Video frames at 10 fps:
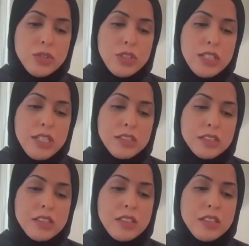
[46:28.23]
to
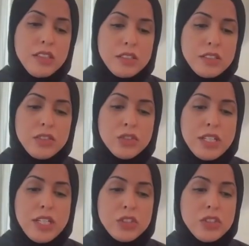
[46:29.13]
enhance its
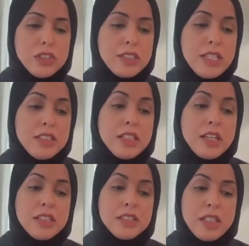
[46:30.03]
international
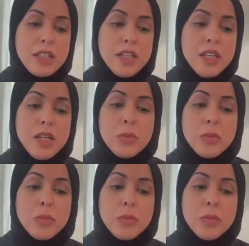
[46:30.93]
standing as a